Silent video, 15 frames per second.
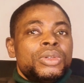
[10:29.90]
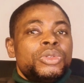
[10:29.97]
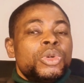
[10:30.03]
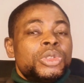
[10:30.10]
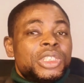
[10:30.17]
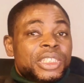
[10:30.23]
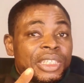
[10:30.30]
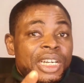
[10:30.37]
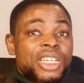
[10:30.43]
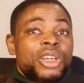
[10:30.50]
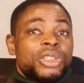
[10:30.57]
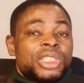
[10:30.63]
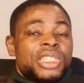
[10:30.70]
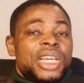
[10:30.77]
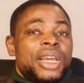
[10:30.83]
to train
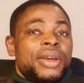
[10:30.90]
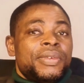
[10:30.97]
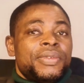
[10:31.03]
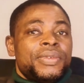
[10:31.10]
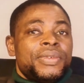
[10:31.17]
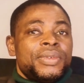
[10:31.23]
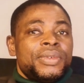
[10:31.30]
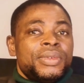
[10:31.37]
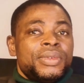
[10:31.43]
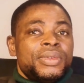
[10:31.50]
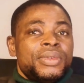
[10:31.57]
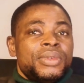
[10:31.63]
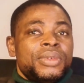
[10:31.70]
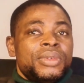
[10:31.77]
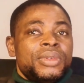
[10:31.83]
yourself,
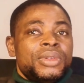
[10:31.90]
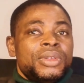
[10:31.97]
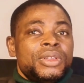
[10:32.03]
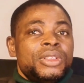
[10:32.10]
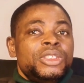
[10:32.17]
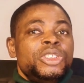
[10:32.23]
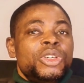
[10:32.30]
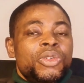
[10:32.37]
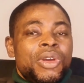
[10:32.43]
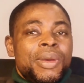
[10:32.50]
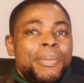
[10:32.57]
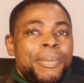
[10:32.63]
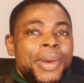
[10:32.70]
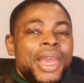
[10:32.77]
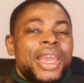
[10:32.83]
you will
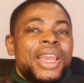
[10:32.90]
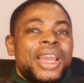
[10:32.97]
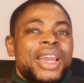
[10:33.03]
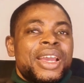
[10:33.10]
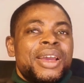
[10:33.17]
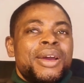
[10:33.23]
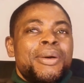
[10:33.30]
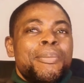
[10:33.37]
make